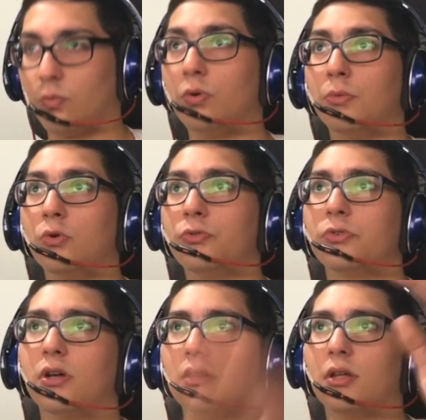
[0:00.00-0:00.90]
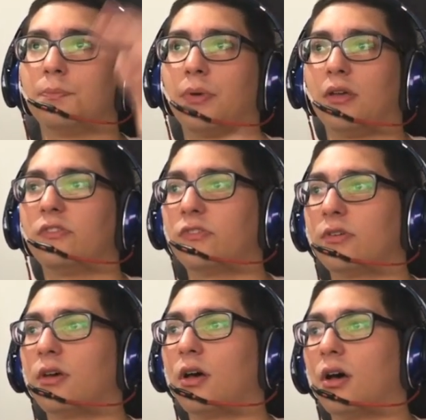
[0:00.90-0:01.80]
remove, then paste
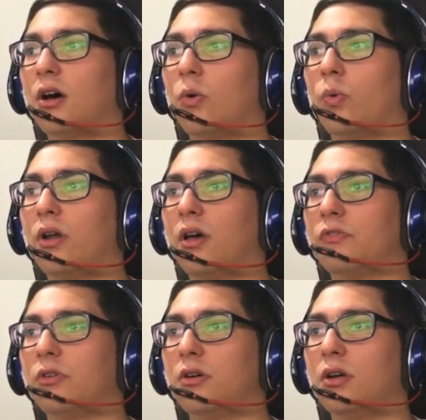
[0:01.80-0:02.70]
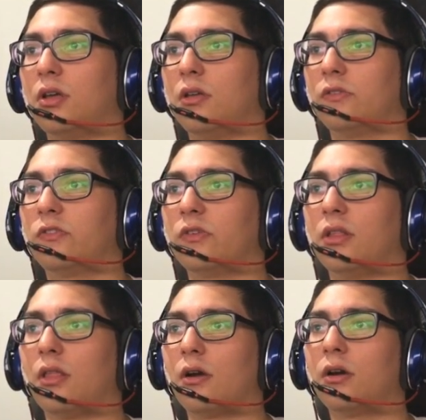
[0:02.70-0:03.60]
uh, whatever it's
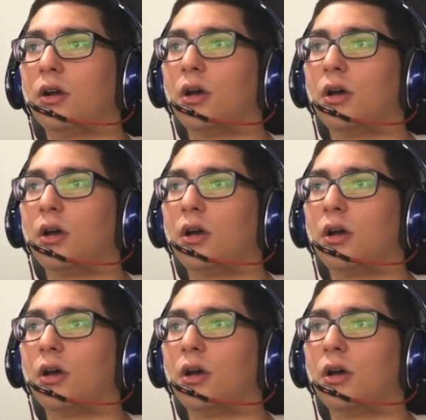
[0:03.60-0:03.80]
in there.